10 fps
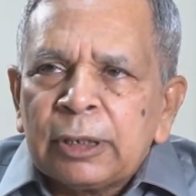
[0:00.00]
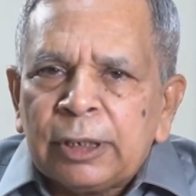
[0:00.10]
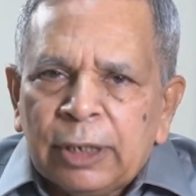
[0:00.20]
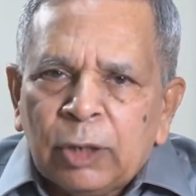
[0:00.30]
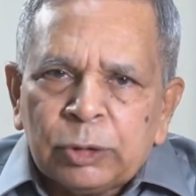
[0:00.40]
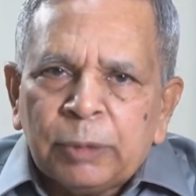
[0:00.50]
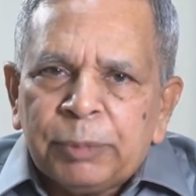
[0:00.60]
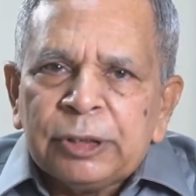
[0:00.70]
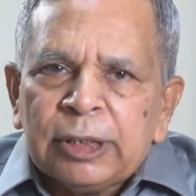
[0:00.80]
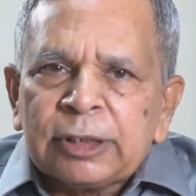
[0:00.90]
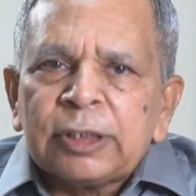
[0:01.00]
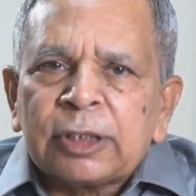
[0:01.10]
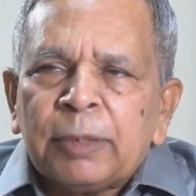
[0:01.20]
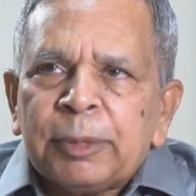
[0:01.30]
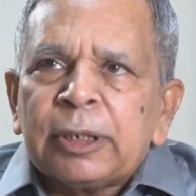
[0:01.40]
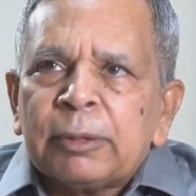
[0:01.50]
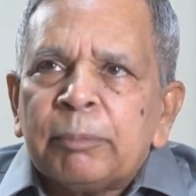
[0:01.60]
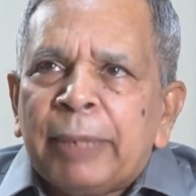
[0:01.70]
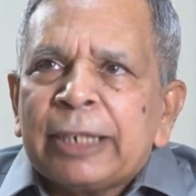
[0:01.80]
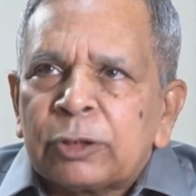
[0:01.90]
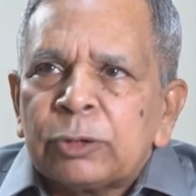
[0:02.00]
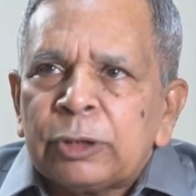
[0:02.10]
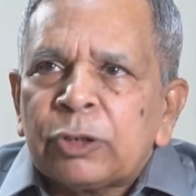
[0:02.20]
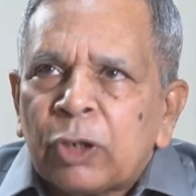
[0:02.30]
And now the business is coming back to the